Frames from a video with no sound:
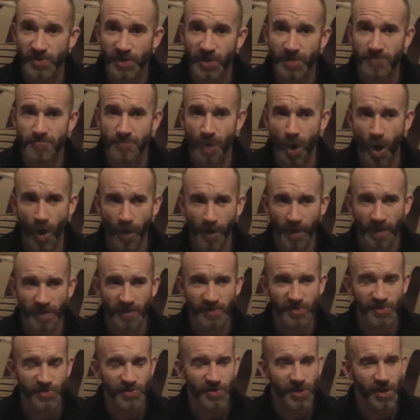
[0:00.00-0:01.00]
and
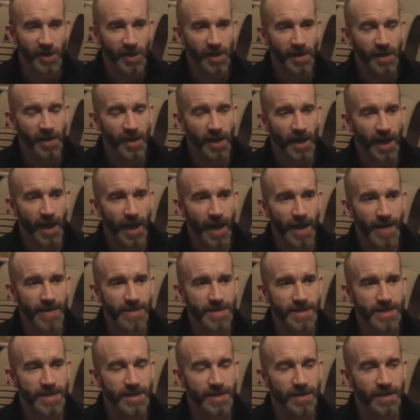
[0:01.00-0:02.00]
moments, and